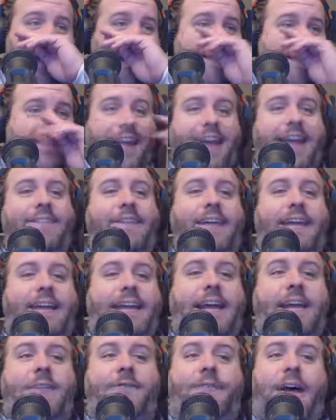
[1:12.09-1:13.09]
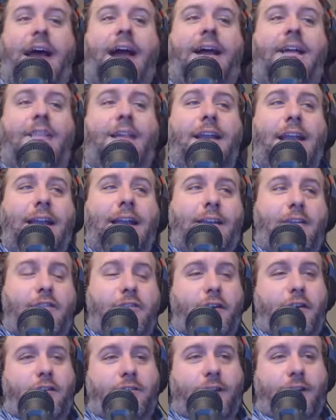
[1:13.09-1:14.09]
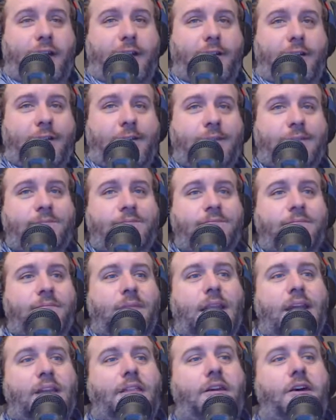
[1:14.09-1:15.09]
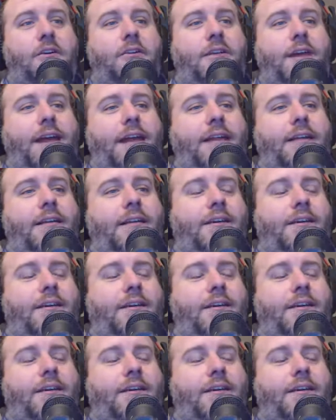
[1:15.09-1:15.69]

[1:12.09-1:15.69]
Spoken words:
saying that he had vaccinated children so that